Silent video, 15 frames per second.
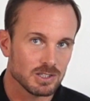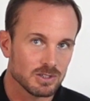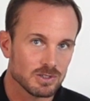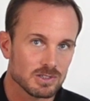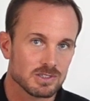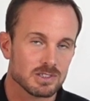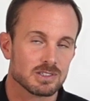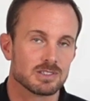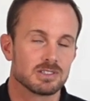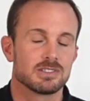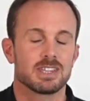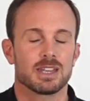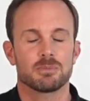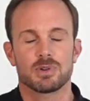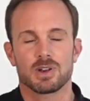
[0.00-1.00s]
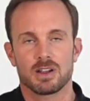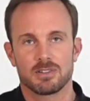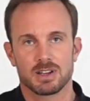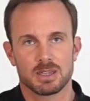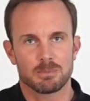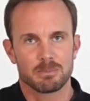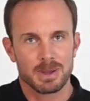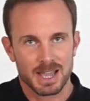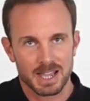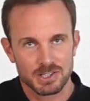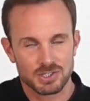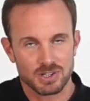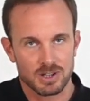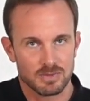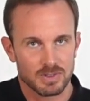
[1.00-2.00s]
use to temporarily
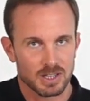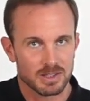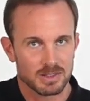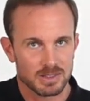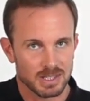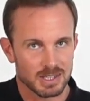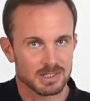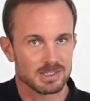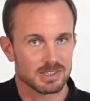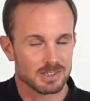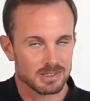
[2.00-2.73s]
patch over these